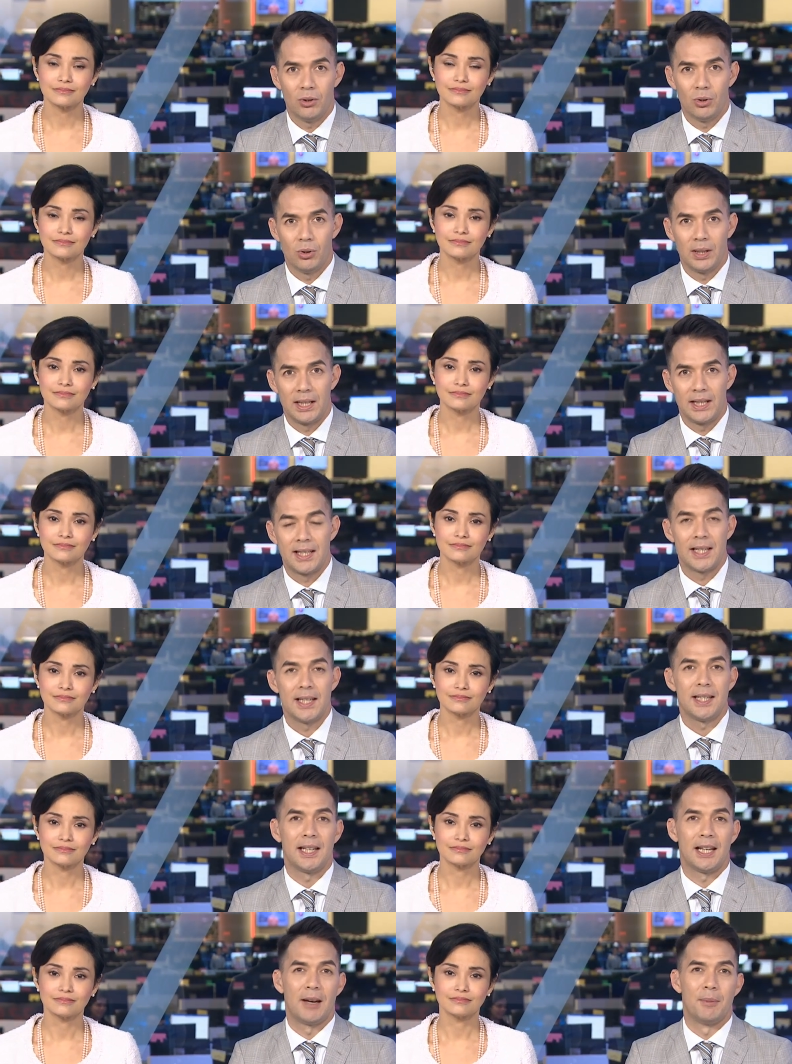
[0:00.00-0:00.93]
Speaker 1: all
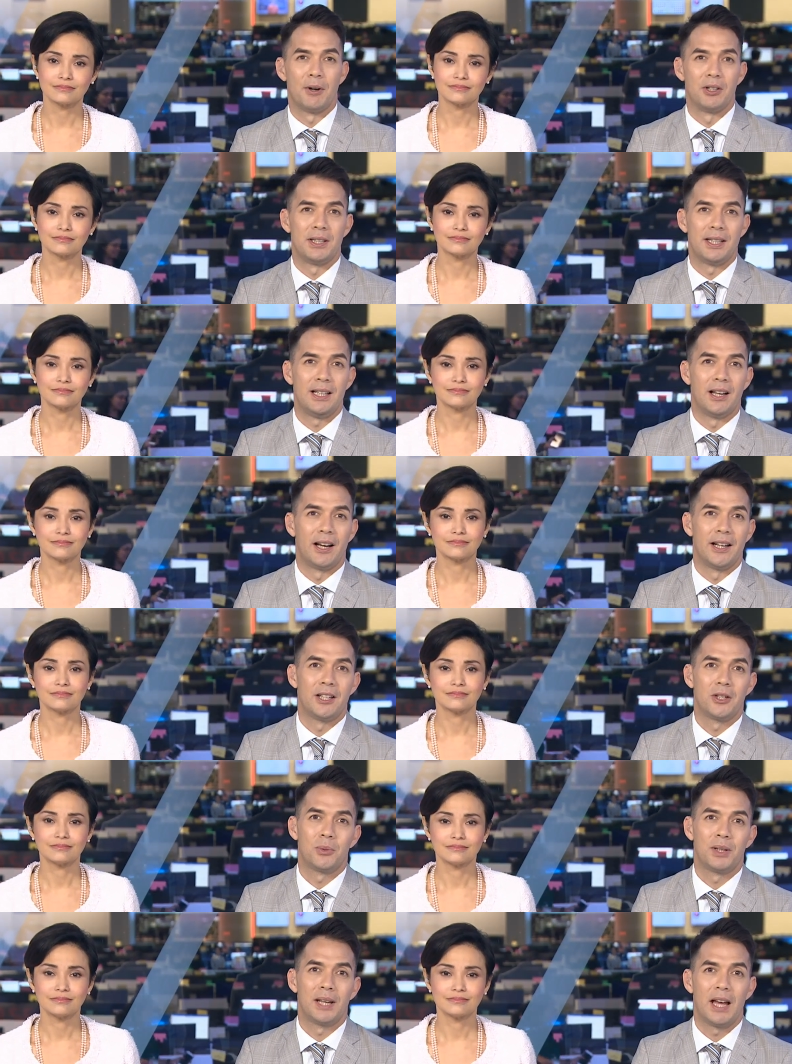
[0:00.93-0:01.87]
existing MRT
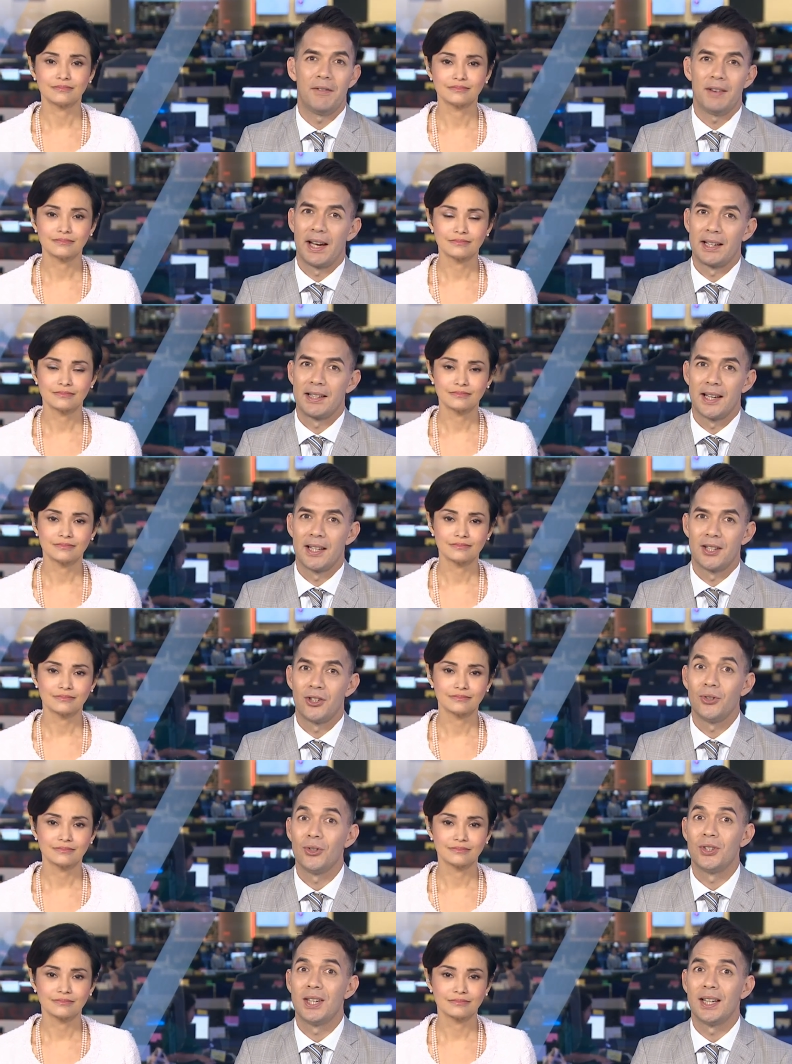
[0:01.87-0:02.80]
lines will have access
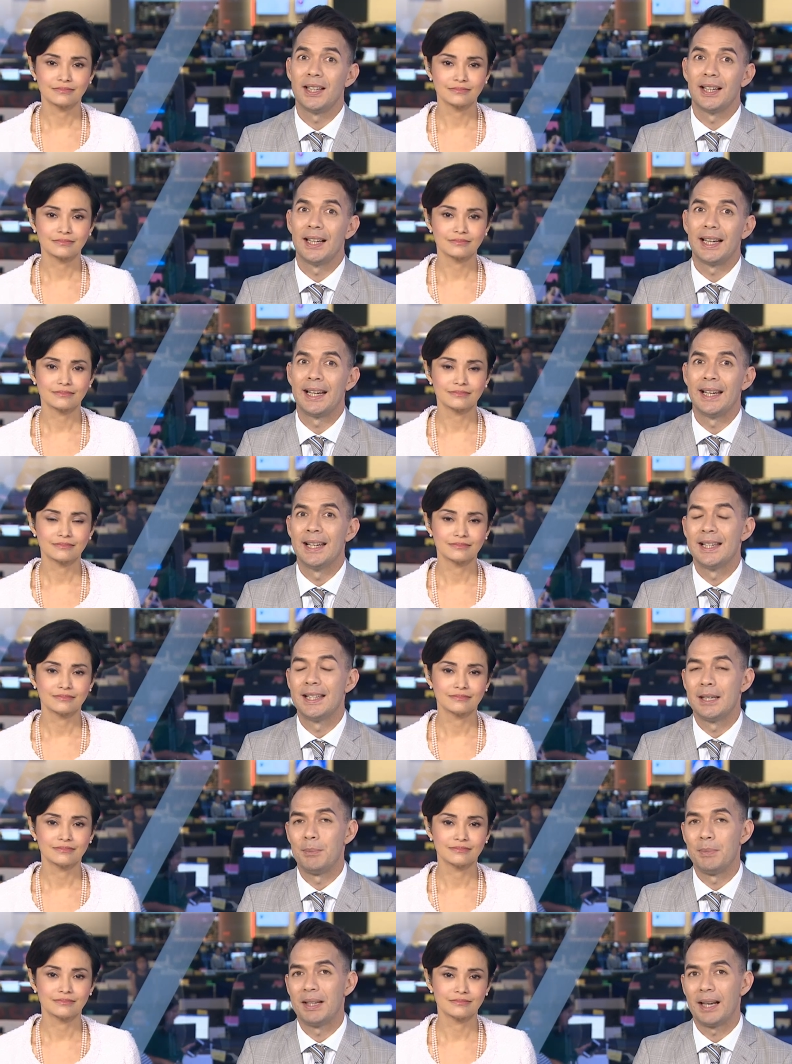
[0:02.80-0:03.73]
to signalling
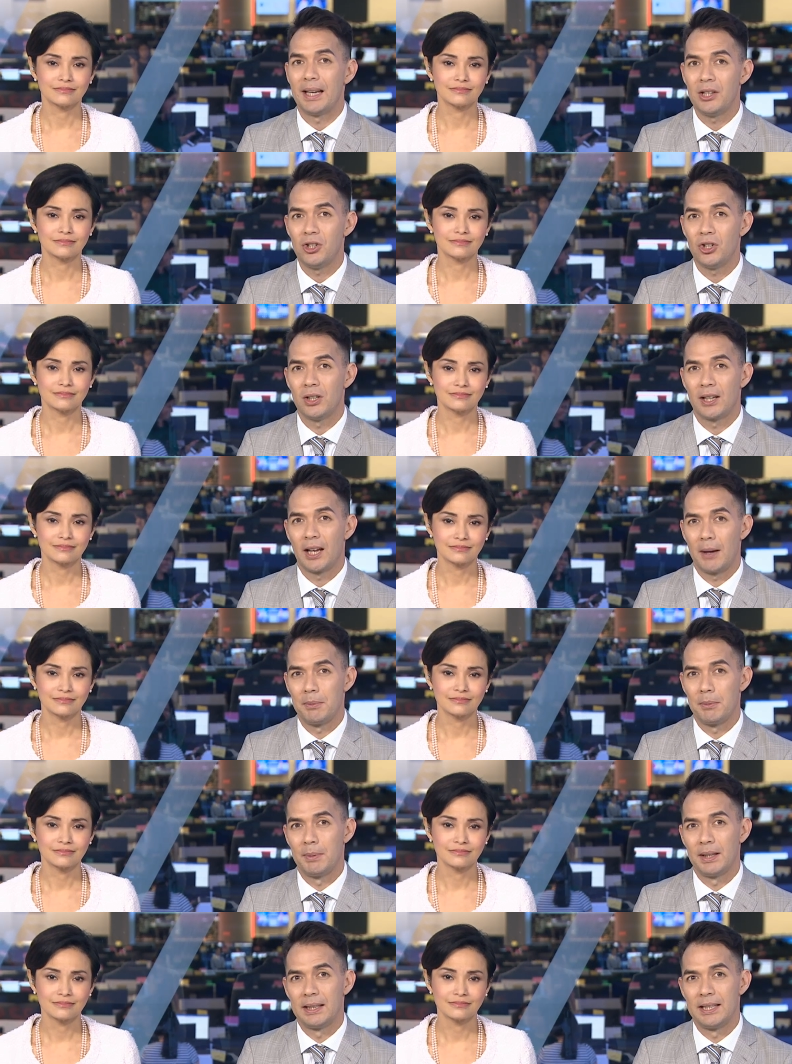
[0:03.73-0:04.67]
simulation
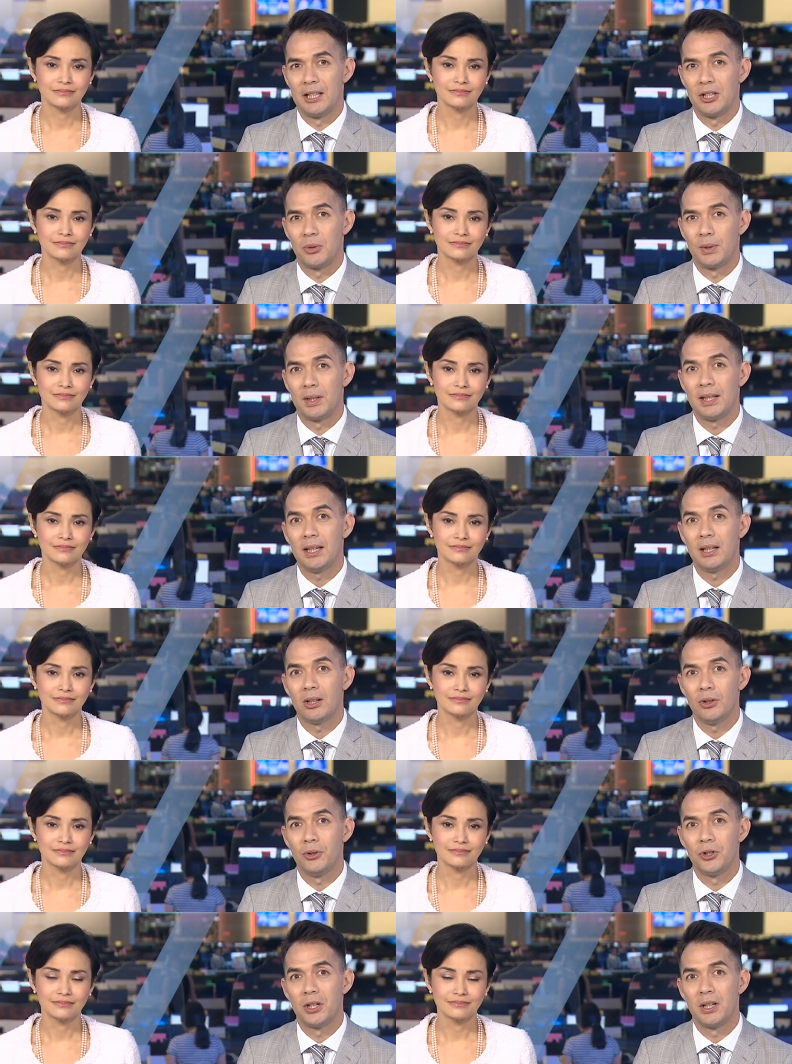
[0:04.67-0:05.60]
capabilities with the
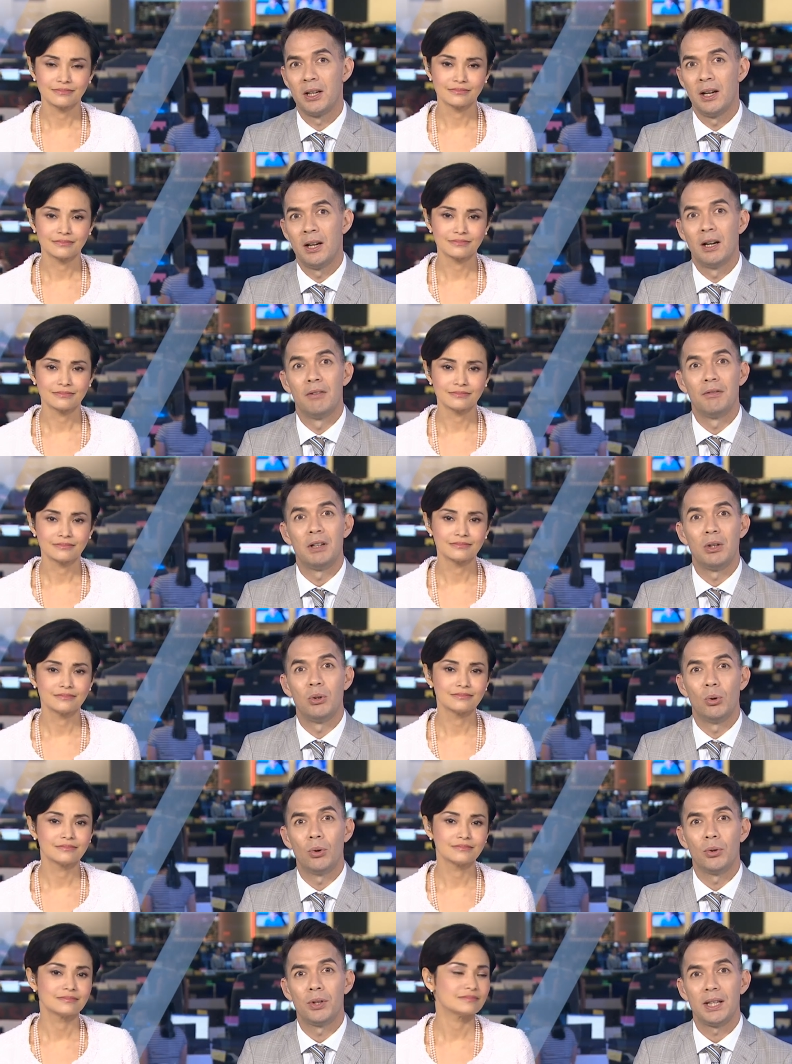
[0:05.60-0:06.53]
inclusion of the
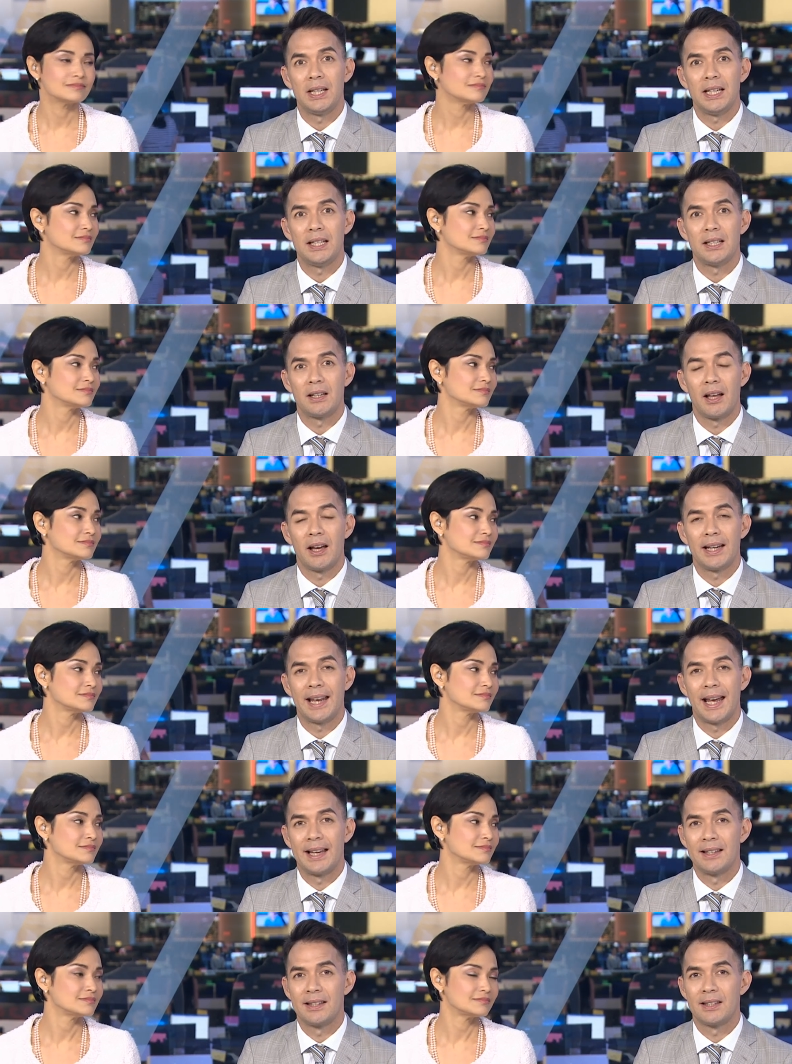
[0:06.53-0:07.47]
North East Line
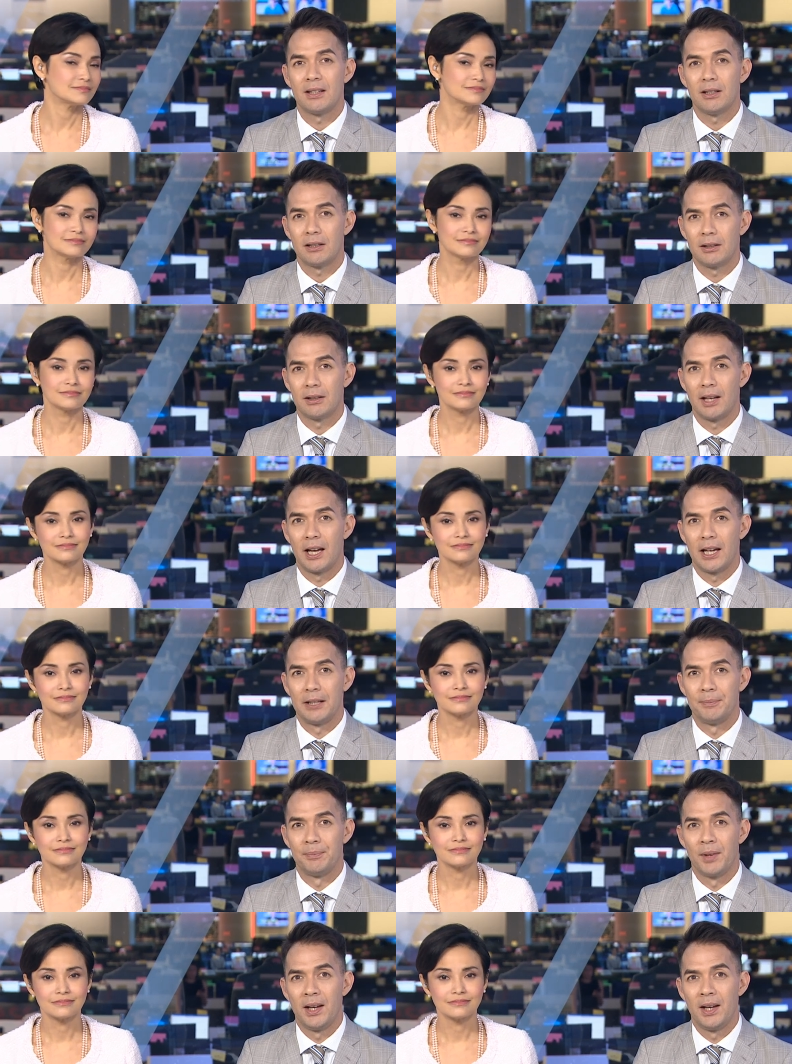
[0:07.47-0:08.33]
and Circle Line.